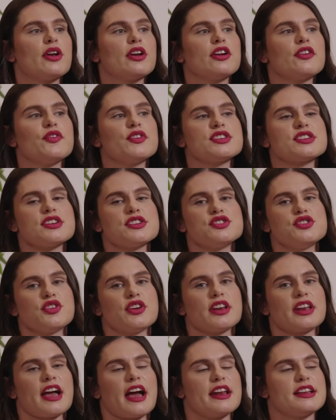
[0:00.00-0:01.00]
I wonder if it's because
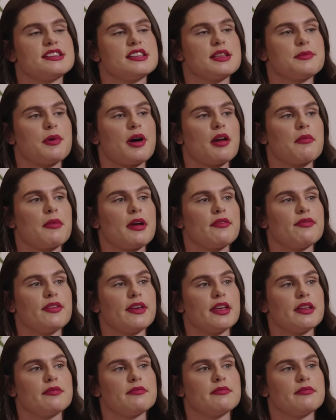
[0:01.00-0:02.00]
you could kind of see the bottom of my
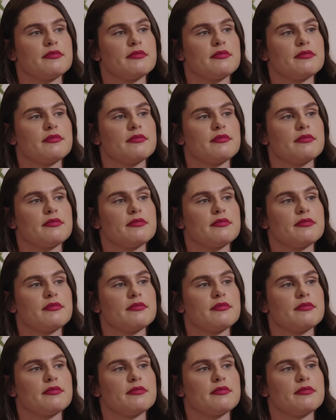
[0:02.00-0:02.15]
feet.